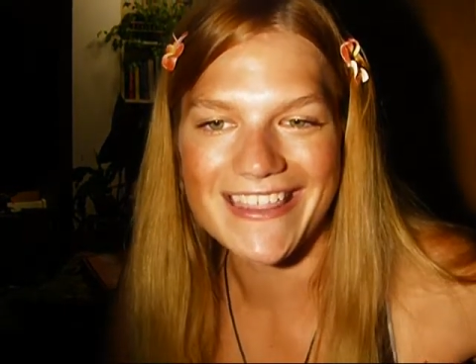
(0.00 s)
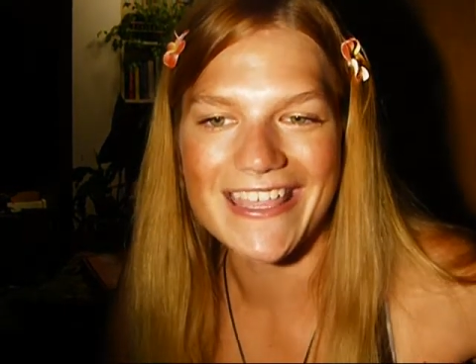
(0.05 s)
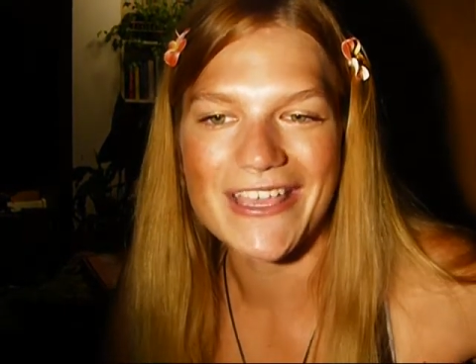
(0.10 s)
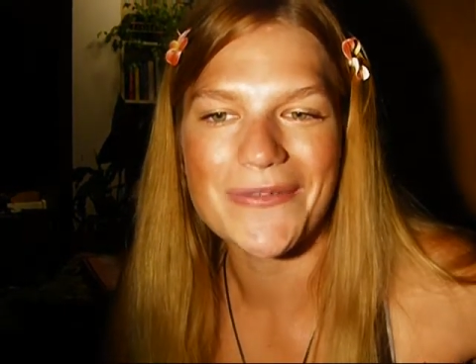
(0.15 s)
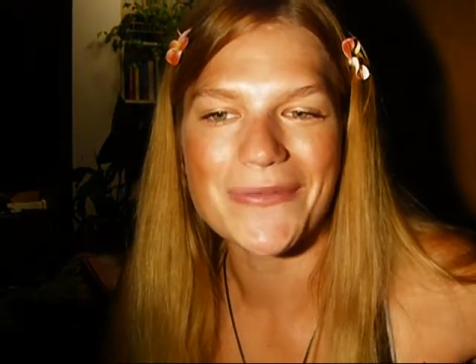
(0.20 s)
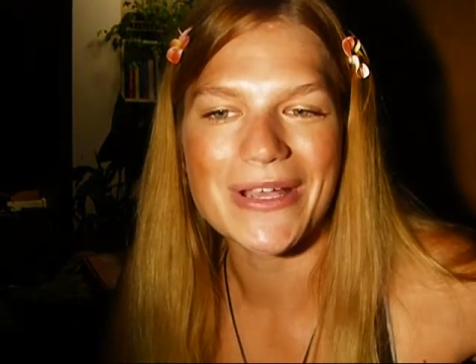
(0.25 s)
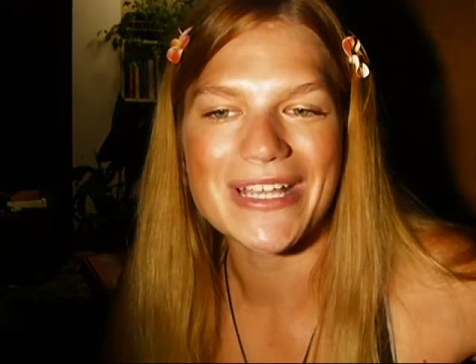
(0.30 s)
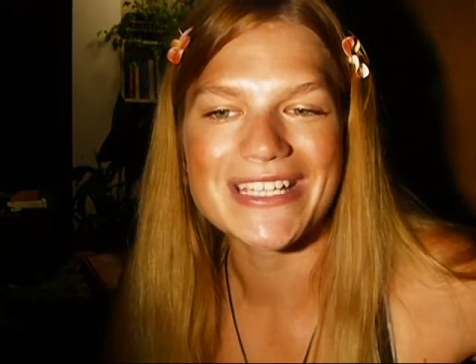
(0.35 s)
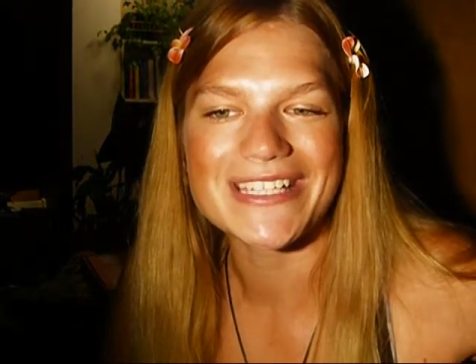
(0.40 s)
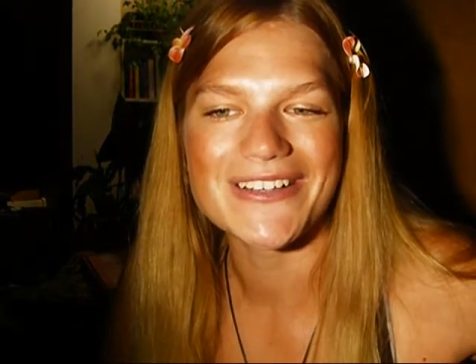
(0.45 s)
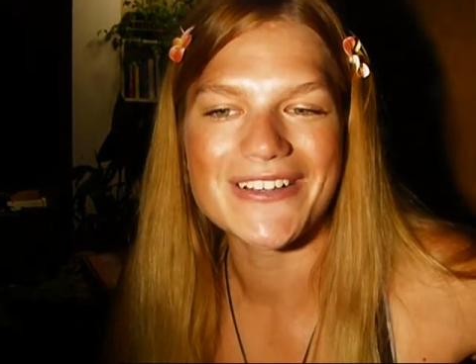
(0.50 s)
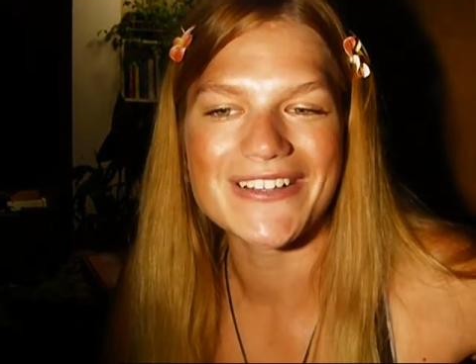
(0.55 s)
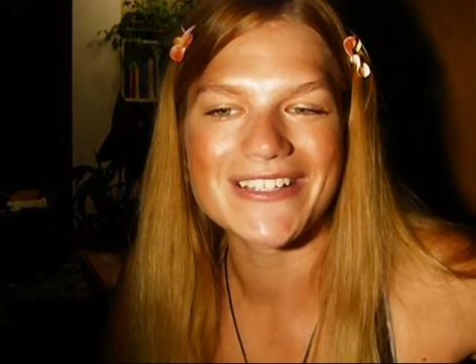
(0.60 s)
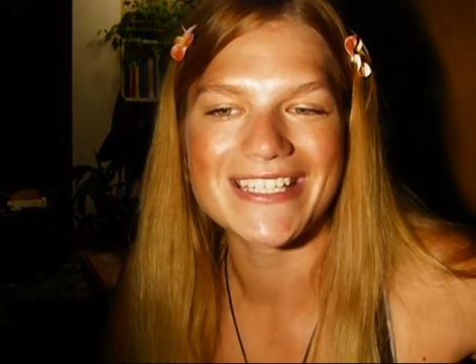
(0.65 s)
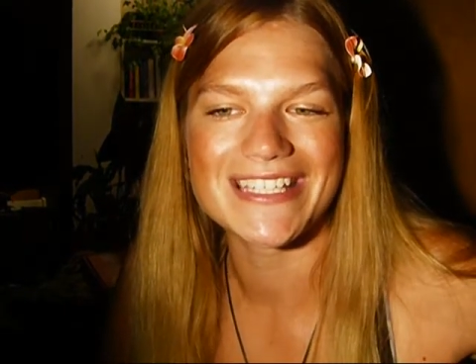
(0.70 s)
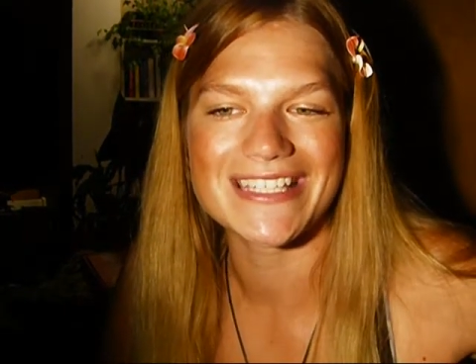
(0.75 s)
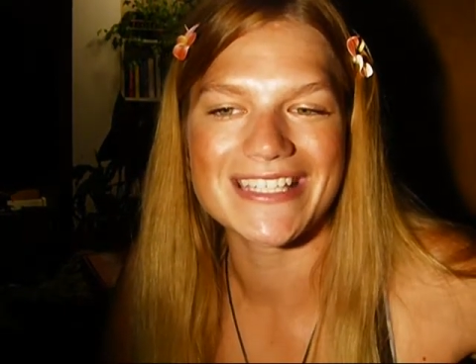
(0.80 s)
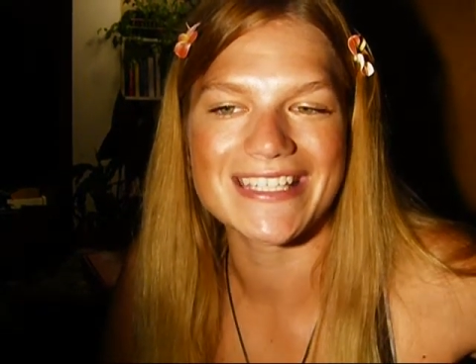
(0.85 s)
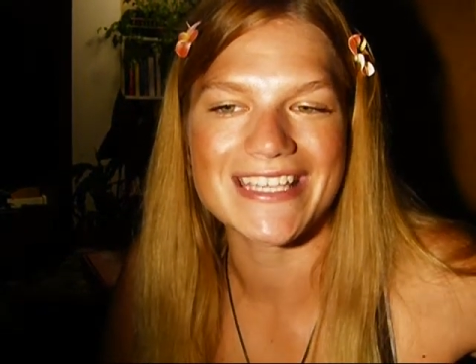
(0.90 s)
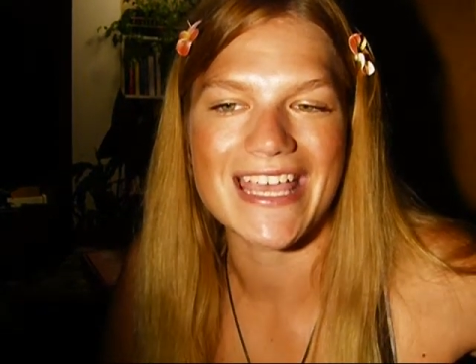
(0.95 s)
They went
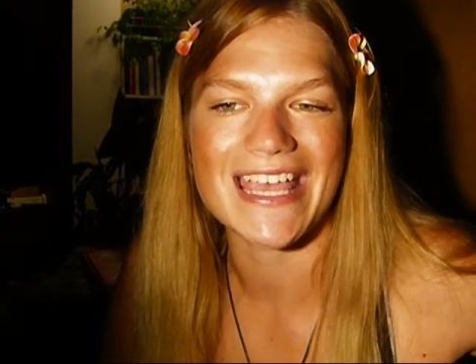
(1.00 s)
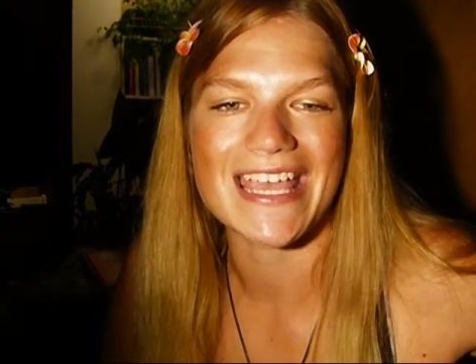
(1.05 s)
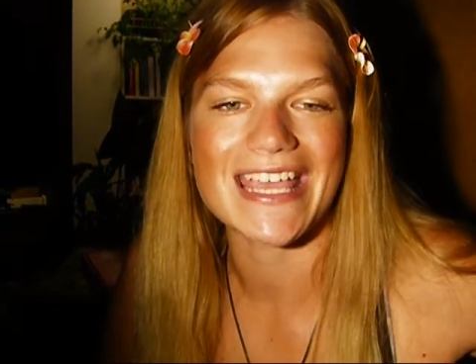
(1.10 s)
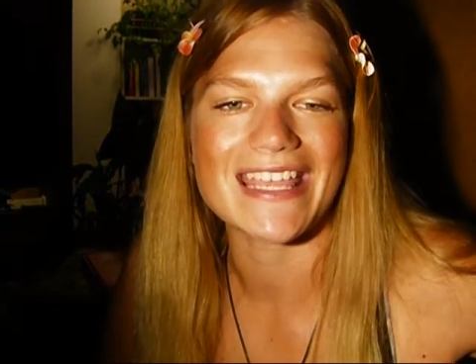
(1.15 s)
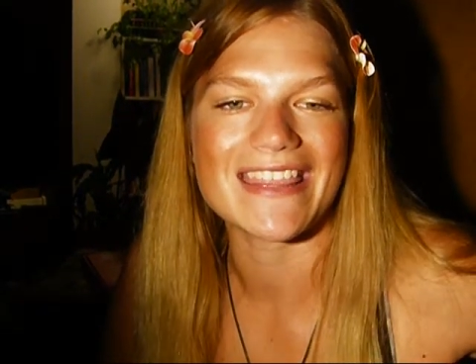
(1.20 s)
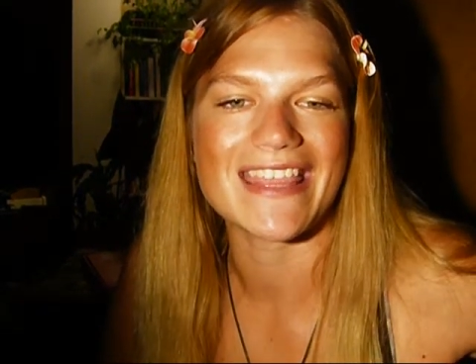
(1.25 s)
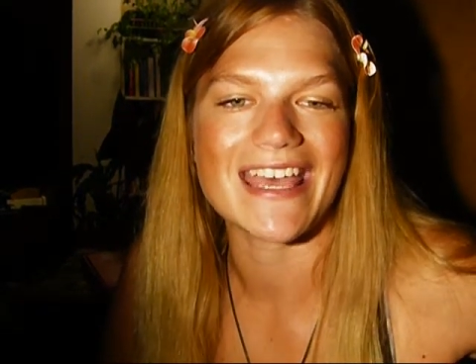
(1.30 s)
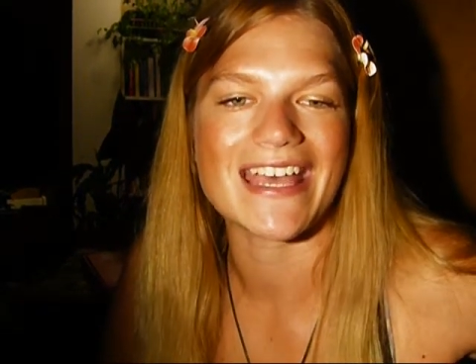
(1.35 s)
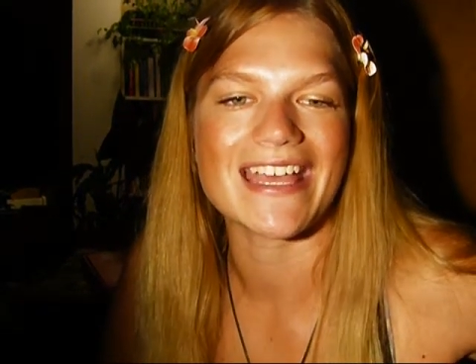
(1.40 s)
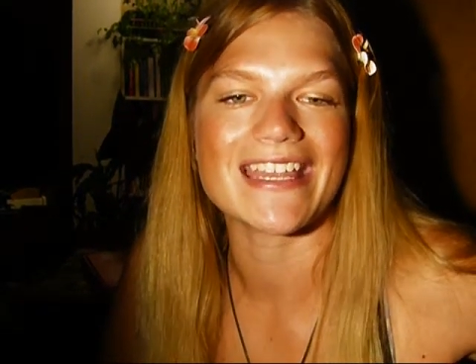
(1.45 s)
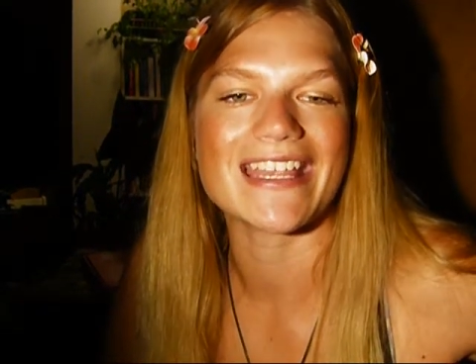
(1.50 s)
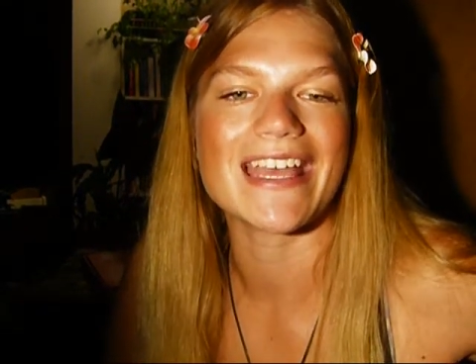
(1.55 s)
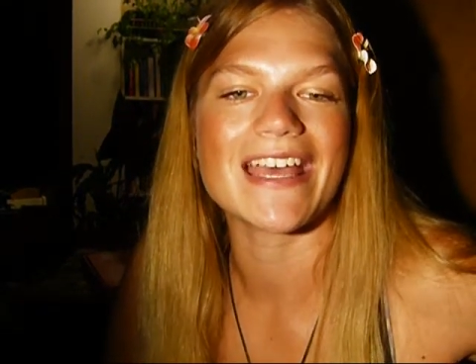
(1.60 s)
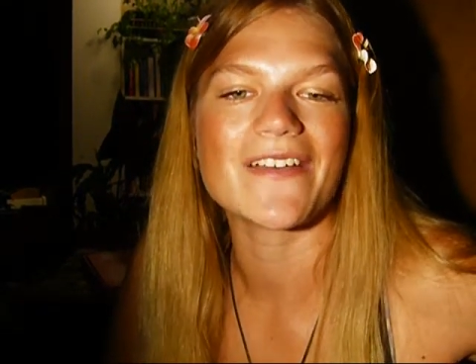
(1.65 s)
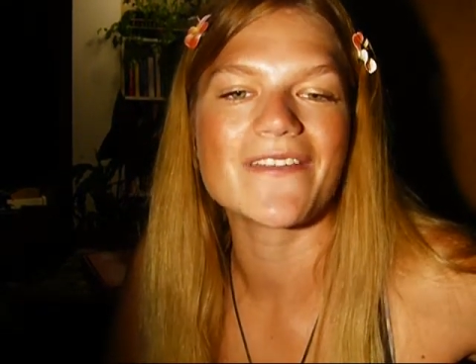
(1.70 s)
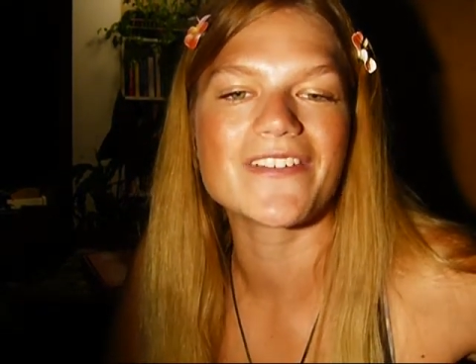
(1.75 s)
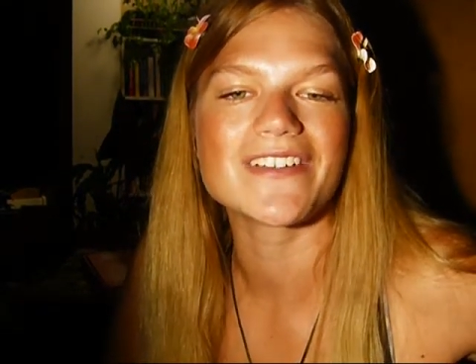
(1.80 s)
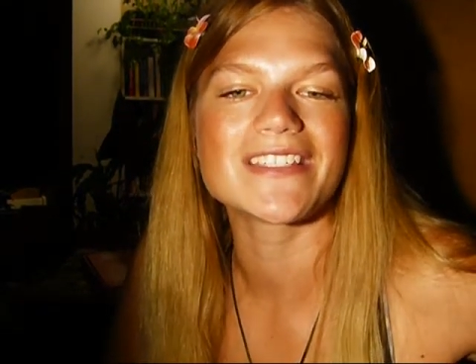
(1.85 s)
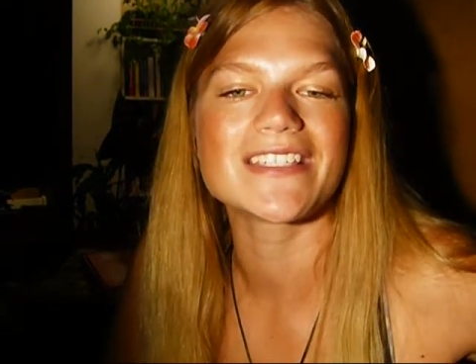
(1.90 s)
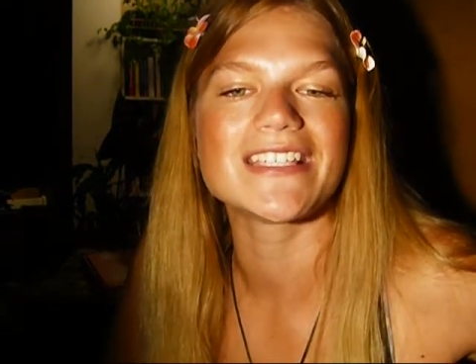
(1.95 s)
on to say that
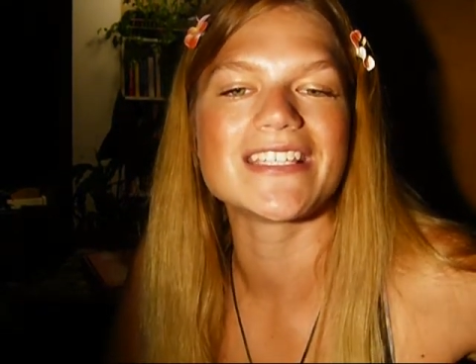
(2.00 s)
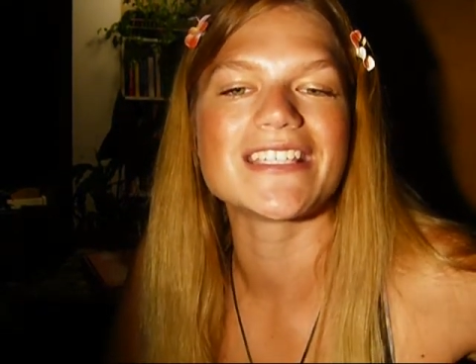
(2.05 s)
ever